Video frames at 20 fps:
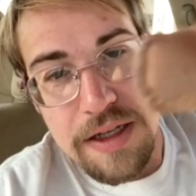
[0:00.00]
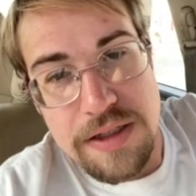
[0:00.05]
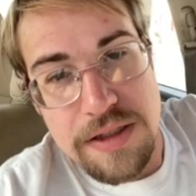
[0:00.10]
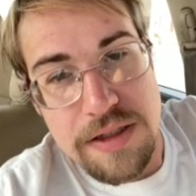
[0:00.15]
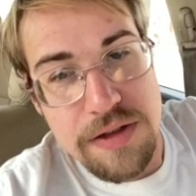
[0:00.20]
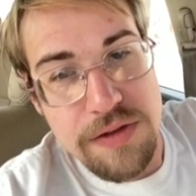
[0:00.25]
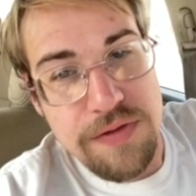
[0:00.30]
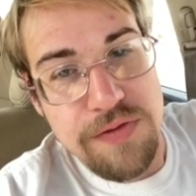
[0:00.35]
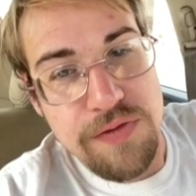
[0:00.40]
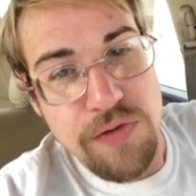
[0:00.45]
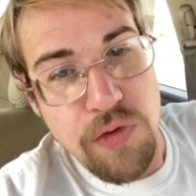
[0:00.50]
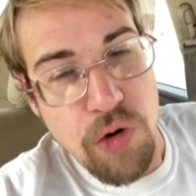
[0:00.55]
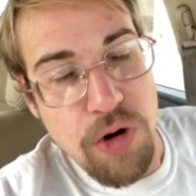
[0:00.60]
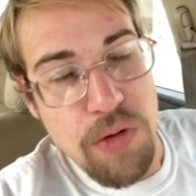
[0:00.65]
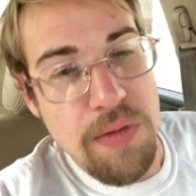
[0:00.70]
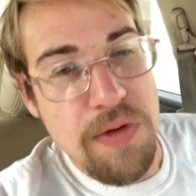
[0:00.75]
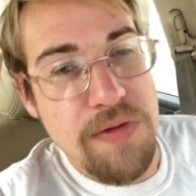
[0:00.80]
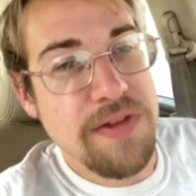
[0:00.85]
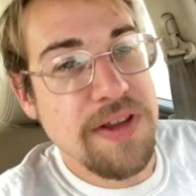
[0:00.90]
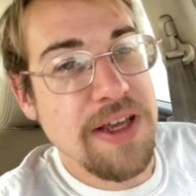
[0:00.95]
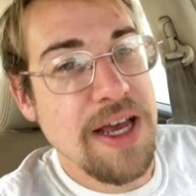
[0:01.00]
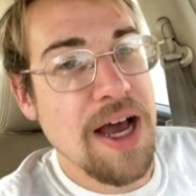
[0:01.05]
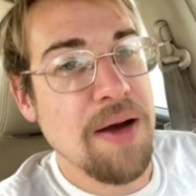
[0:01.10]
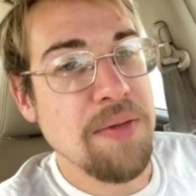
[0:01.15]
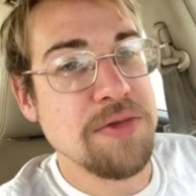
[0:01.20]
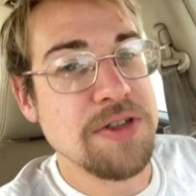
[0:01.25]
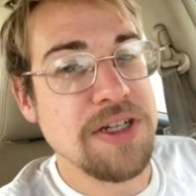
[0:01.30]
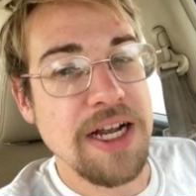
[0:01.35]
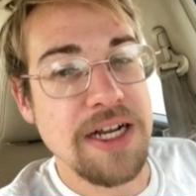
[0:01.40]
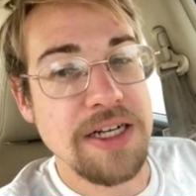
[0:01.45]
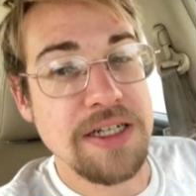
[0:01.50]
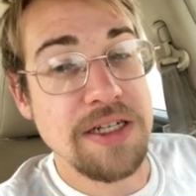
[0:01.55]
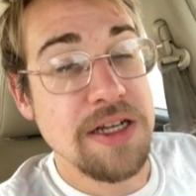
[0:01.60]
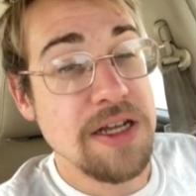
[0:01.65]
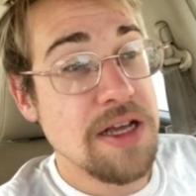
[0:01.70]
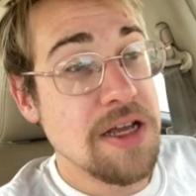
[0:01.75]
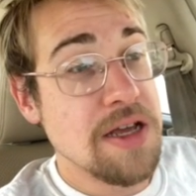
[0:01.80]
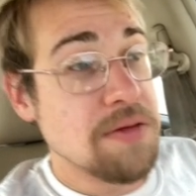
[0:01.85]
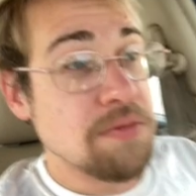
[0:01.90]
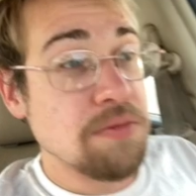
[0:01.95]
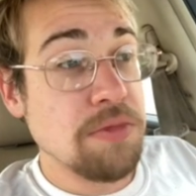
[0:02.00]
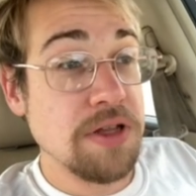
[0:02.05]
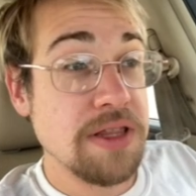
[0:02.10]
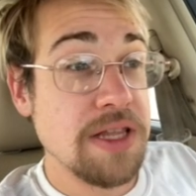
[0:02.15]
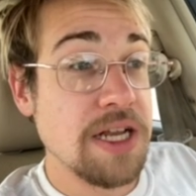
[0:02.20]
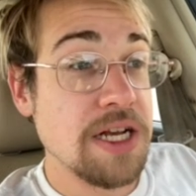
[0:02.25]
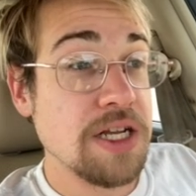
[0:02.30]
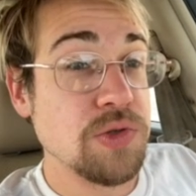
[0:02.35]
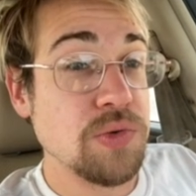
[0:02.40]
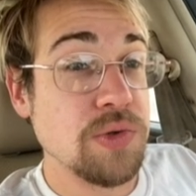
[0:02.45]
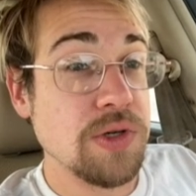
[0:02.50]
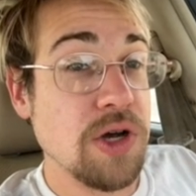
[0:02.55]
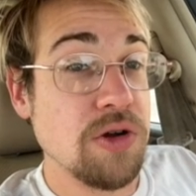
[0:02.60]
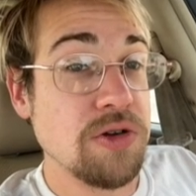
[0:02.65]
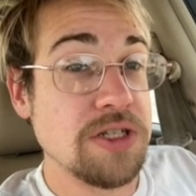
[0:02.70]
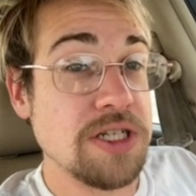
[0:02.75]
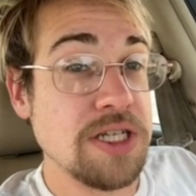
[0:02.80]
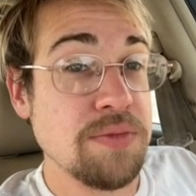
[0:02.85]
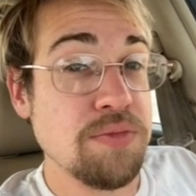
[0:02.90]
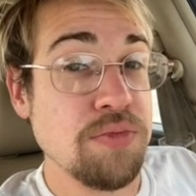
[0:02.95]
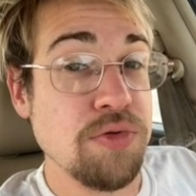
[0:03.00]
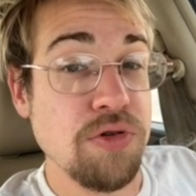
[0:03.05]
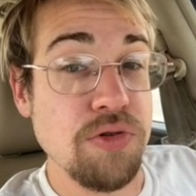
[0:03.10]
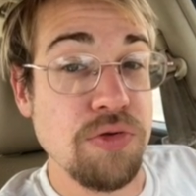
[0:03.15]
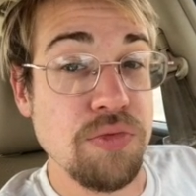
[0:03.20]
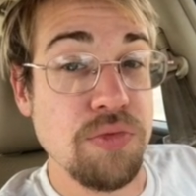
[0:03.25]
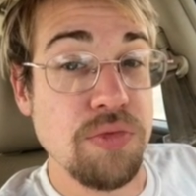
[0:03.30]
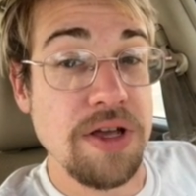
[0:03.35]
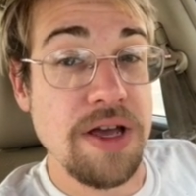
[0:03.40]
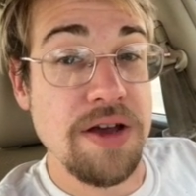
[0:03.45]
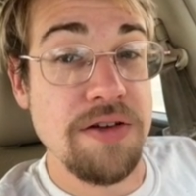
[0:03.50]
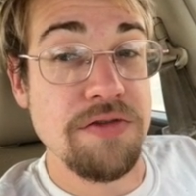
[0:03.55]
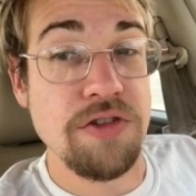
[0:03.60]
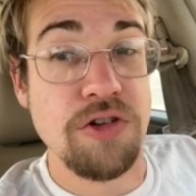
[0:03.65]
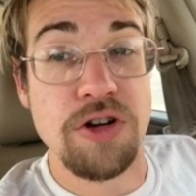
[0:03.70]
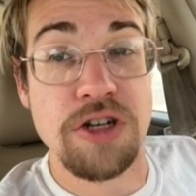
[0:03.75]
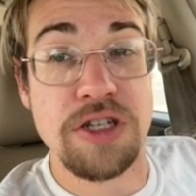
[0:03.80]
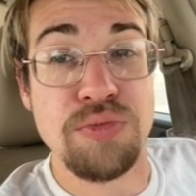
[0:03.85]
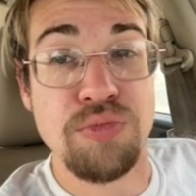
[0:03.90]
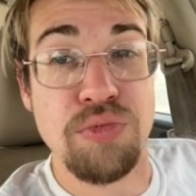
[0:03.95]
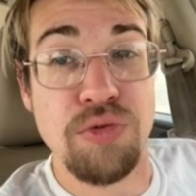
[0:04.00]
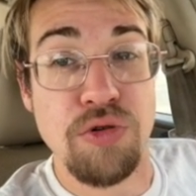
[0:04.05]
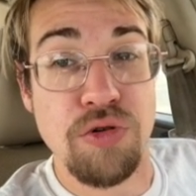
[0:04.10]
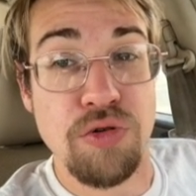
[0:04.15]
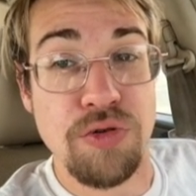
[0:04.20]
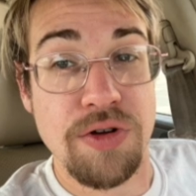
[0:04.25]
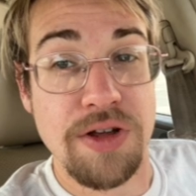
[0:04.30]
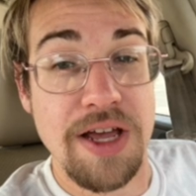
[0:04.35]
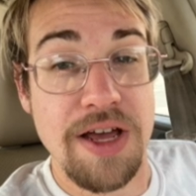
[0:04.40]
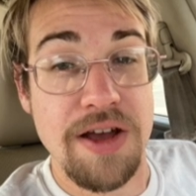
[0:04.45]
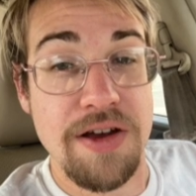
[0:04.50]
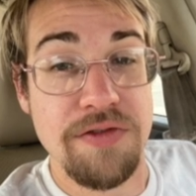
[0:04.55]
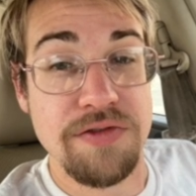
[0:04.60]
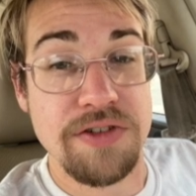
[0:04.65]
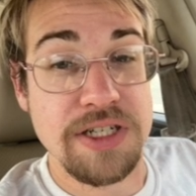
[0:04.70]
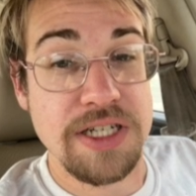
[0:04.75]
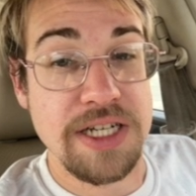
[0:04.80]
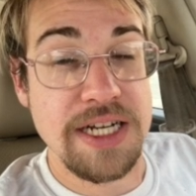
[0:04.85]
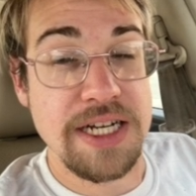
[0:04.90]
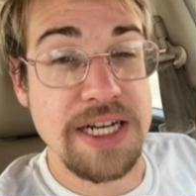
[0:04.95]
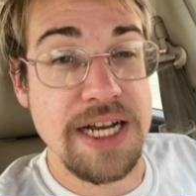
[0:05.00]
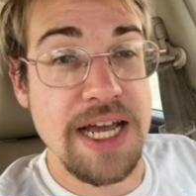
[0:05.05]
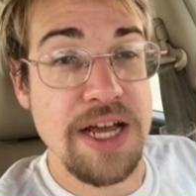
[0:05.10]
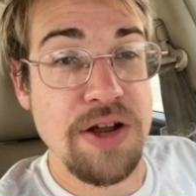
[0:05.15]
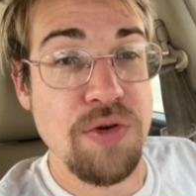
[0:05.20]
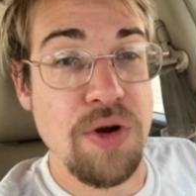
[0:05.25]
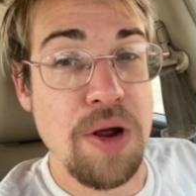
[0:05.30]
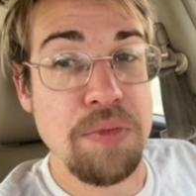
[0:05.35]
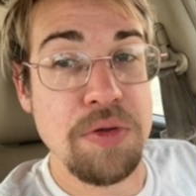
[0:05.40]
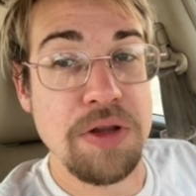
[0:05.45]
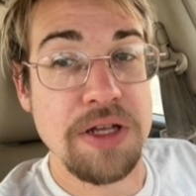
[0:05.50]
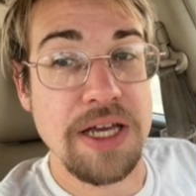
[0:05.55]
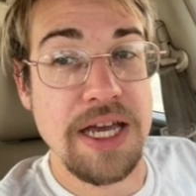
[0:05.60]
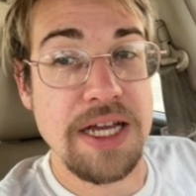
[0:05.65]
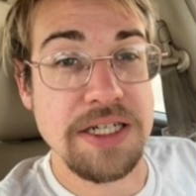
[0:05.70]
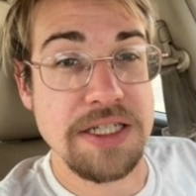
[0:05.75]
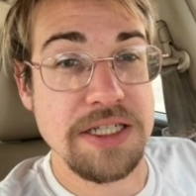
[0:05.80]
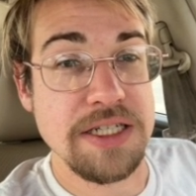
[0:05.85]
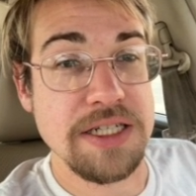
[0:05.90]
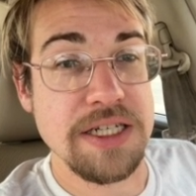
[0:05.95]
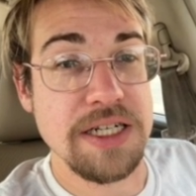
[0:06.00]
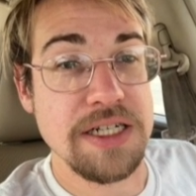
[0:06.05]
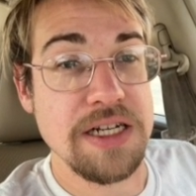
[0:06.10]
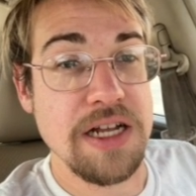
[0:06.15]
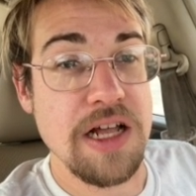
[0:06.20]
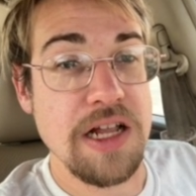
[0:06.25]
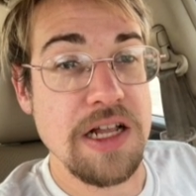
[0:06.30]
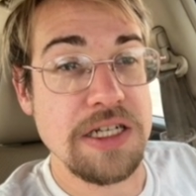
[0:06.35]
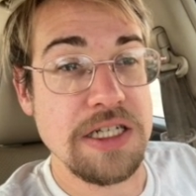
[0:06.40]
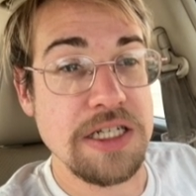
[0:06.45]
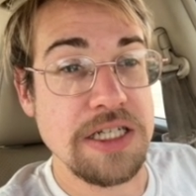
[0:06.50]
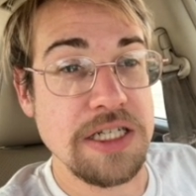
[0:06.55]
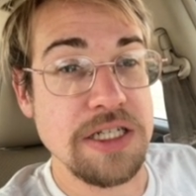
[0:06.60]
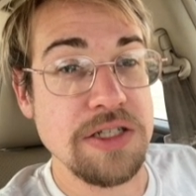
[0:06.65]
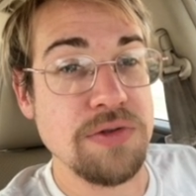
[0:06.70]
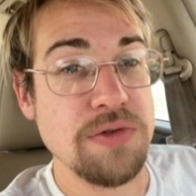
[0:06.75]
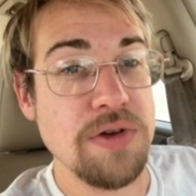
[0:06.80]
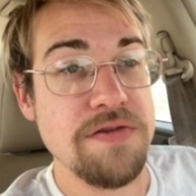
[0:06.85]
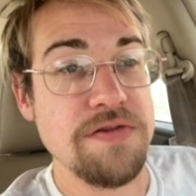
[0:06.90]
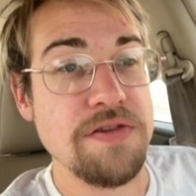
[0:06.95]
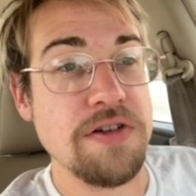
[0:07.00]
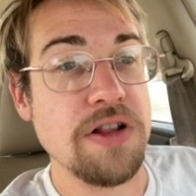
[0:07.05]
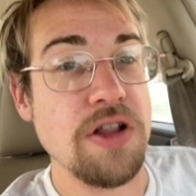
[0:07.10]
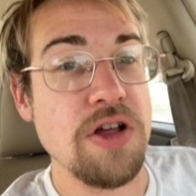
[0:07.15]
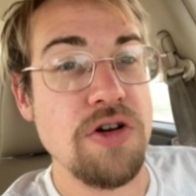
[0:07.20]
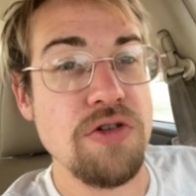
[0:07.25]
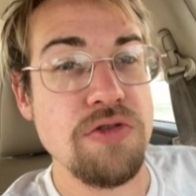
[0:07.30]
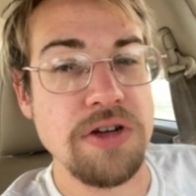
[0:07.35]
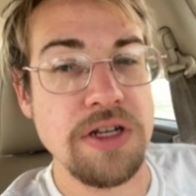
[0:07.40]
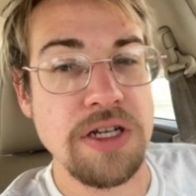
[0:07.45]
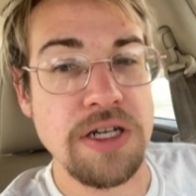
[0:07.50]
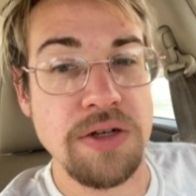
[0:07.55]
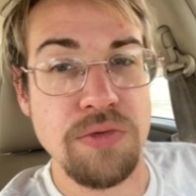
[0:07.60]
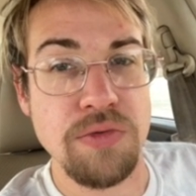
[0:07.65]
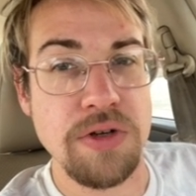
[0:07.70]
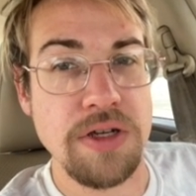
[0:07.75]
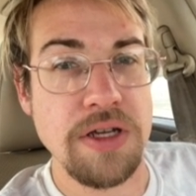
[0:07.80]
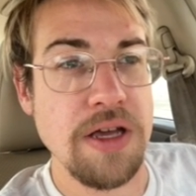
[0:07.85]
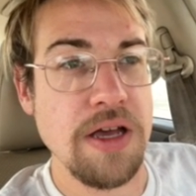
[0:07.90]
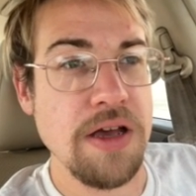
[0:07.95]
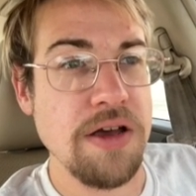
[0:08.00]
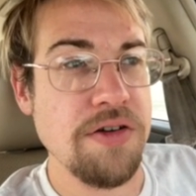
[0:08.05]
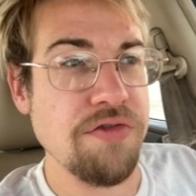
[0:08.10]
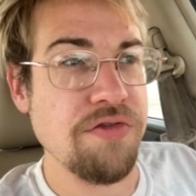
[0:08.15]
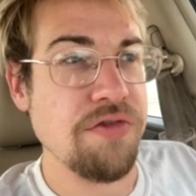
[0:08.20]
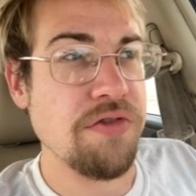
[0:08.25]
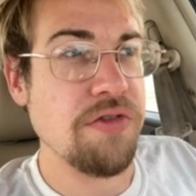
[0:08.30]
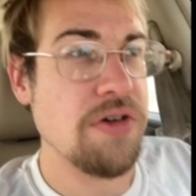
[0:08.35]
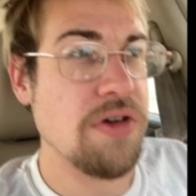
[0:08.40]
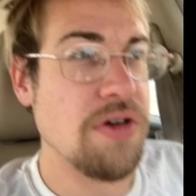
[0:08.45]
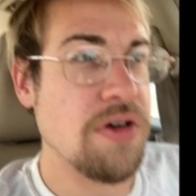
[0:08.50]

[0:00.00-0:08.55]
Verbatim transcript: It's the form of the object. But then as we go deeper, we have CRISPR, we have D N A replication technologies, we have cloning, we have